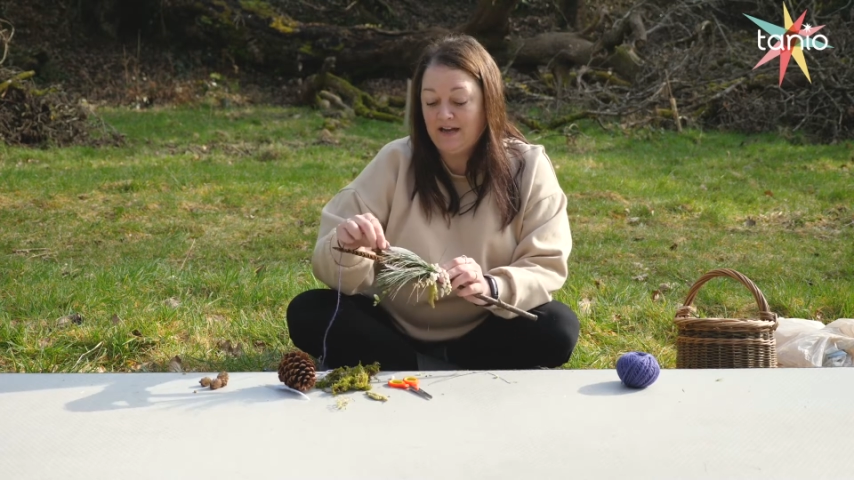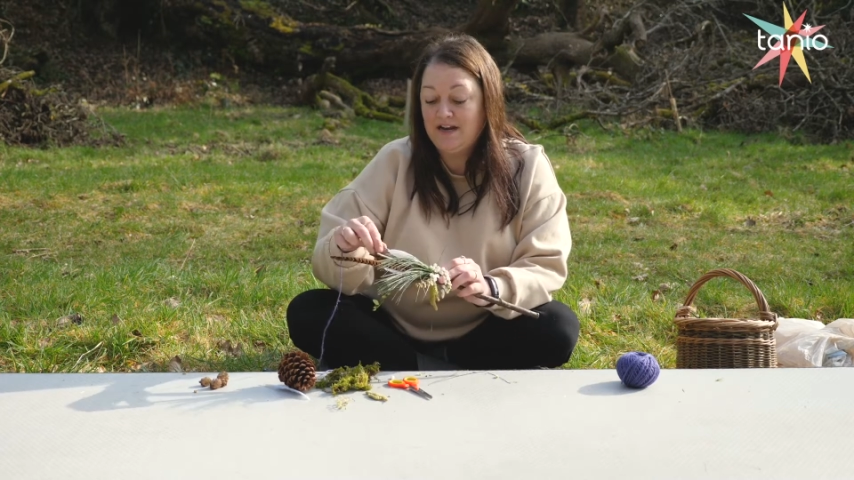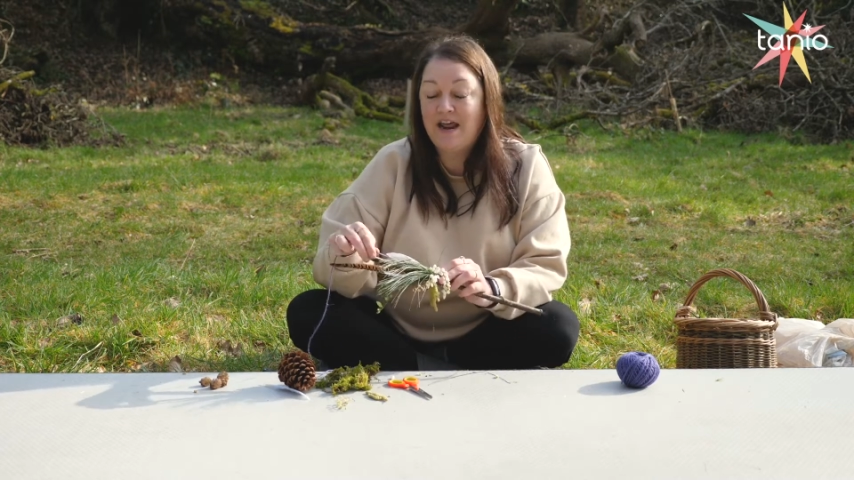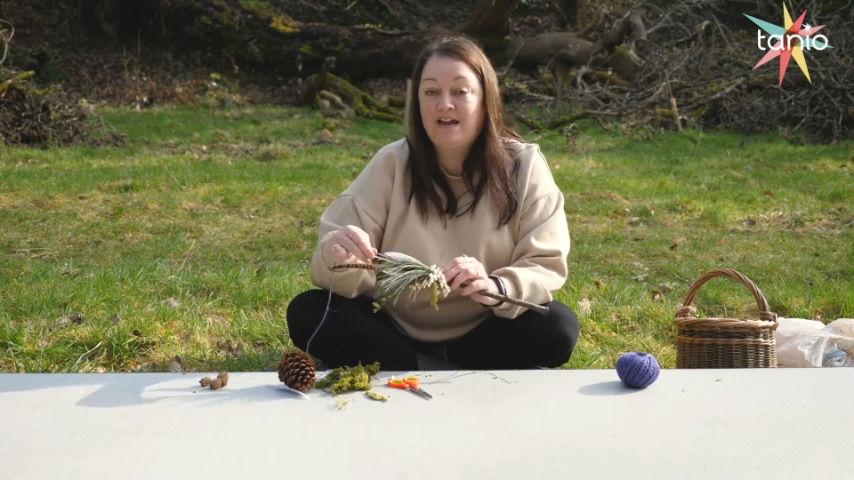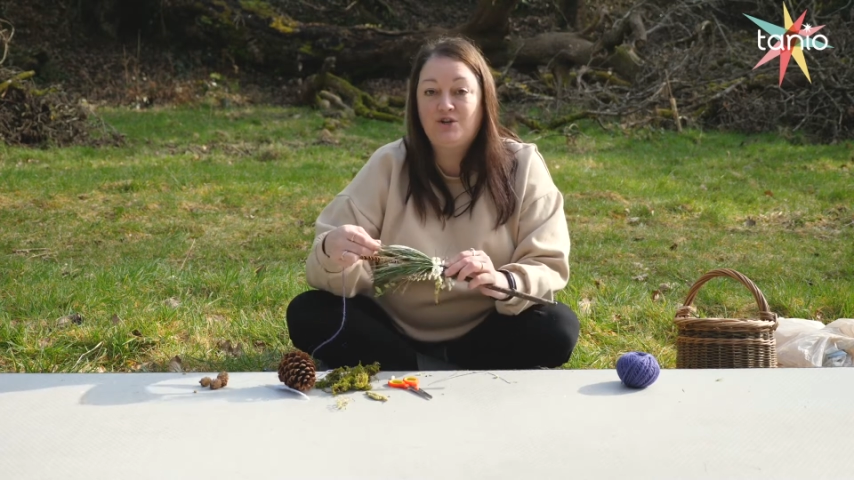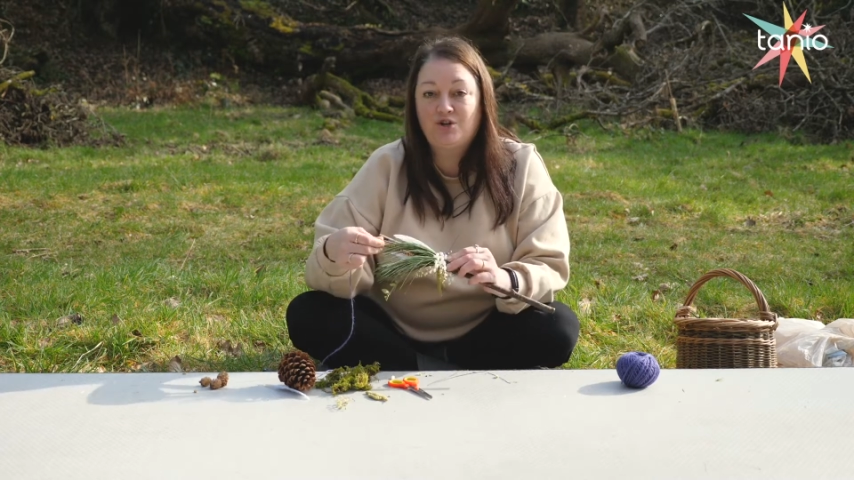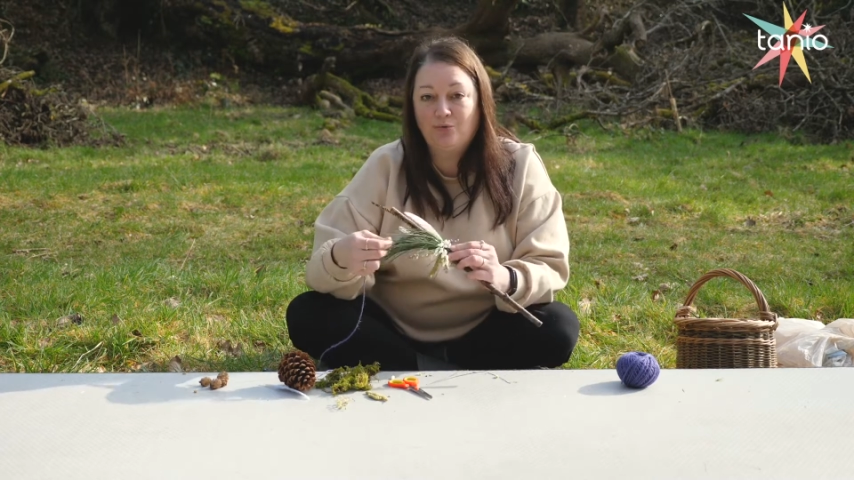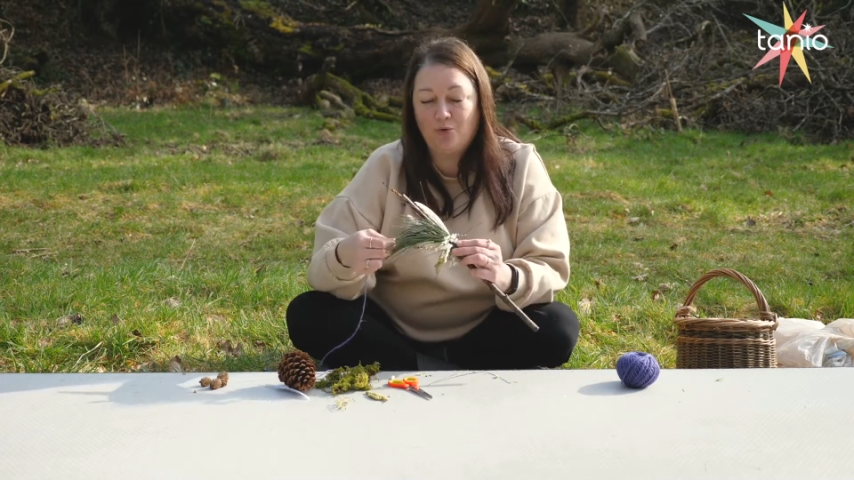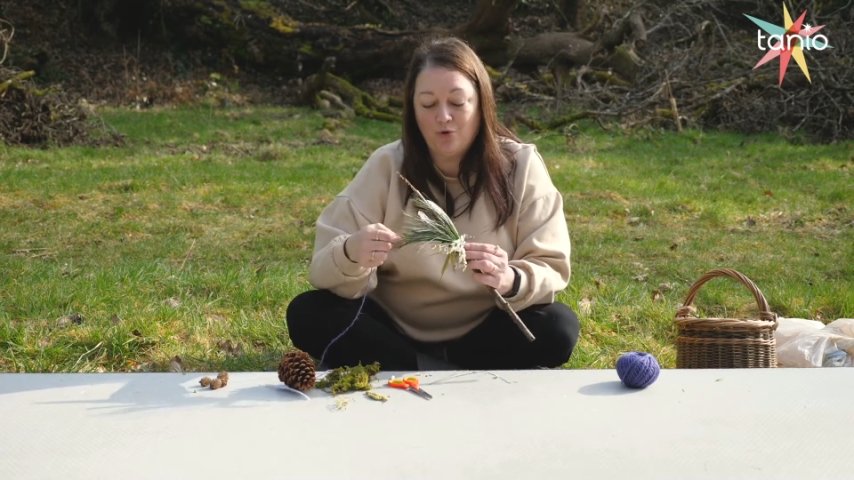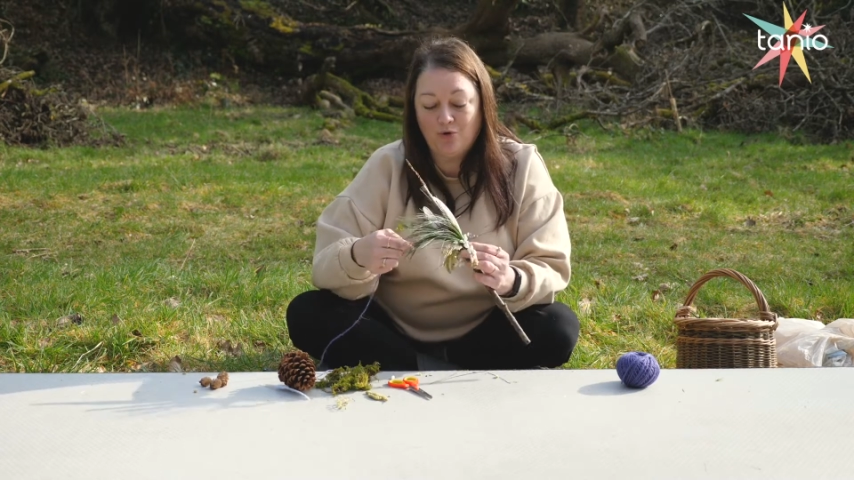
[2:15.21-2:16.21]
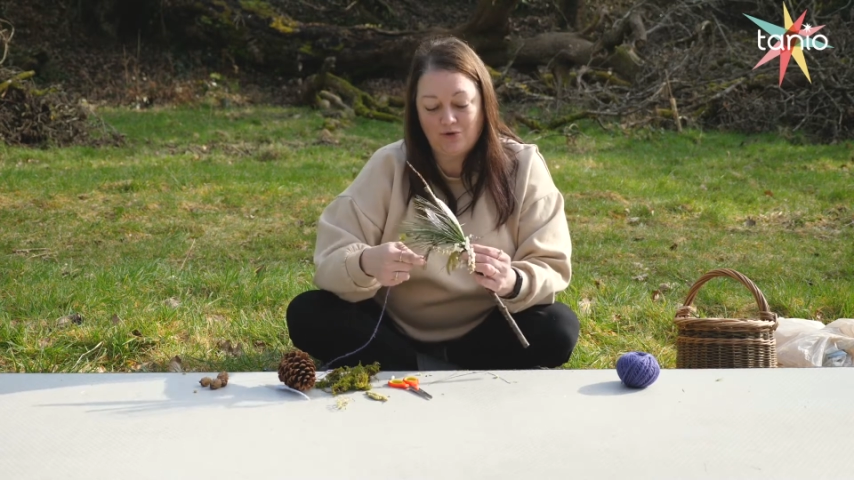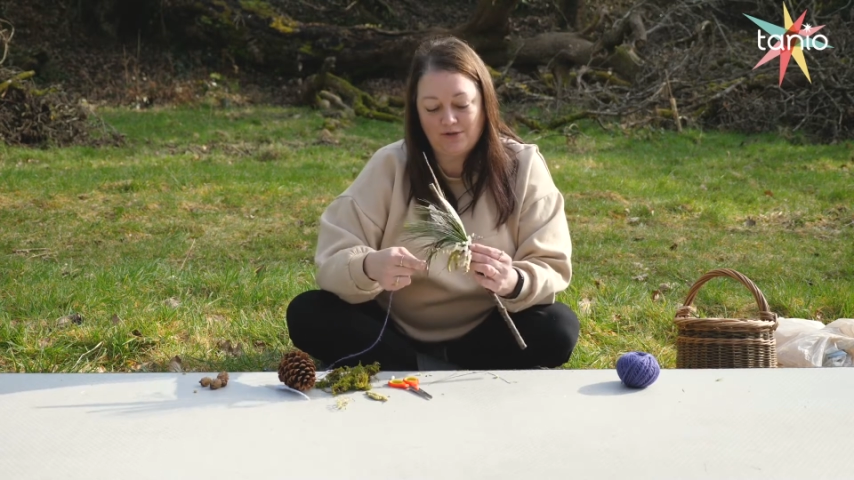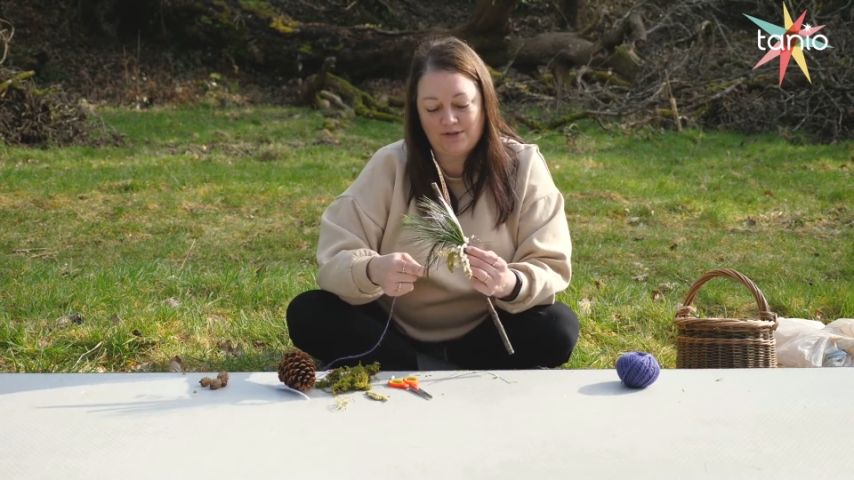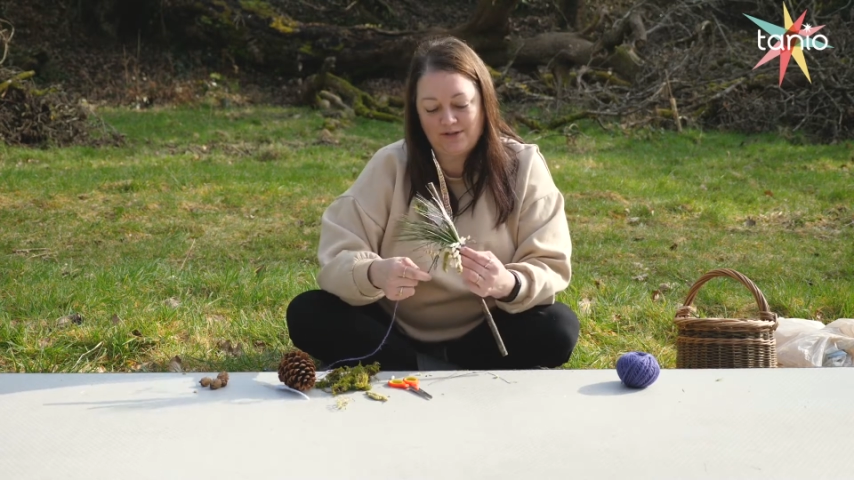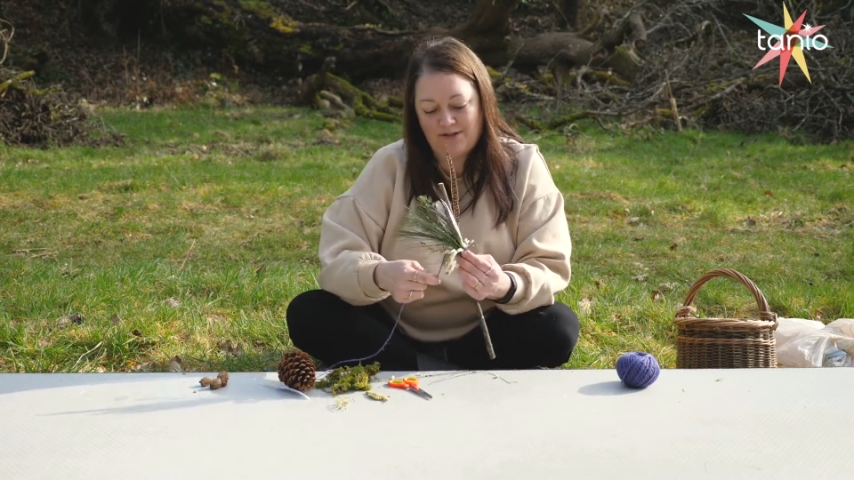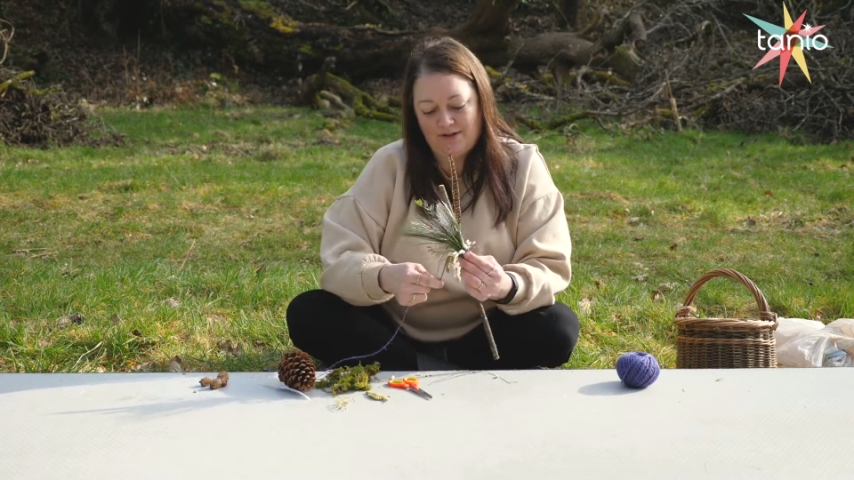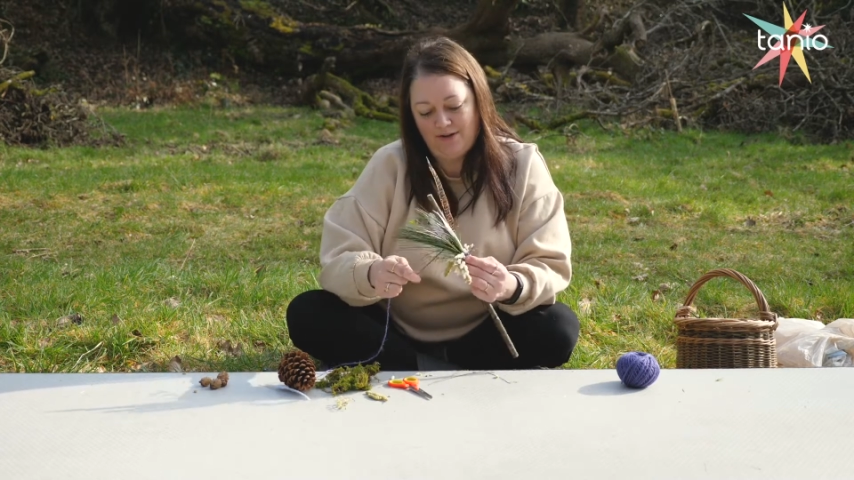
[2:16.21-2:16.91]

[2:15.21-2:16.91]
nature walks